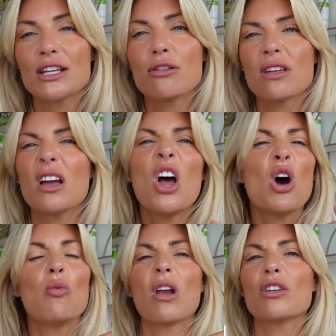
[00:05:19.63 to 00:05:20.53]
And you think,
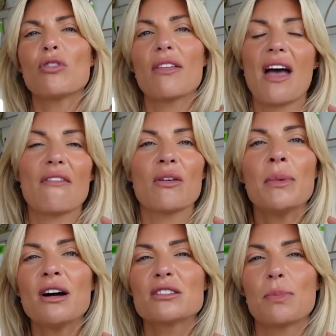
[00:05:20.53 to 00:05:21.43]
well, I'd rather have the
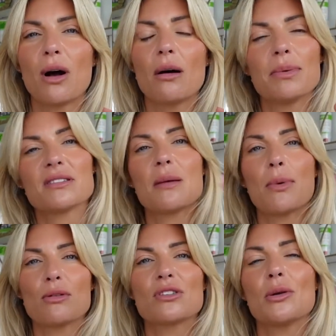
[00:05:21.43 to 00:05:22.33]
Mars bar because they're
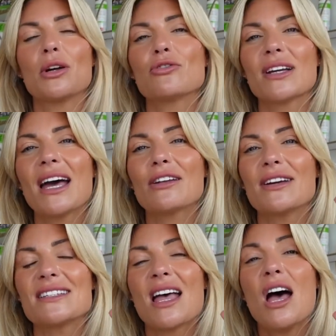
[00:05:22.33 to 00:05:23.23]
both 200
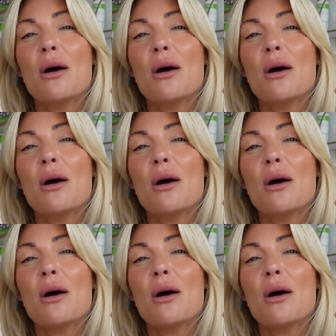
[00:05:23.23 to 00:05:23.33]
calories.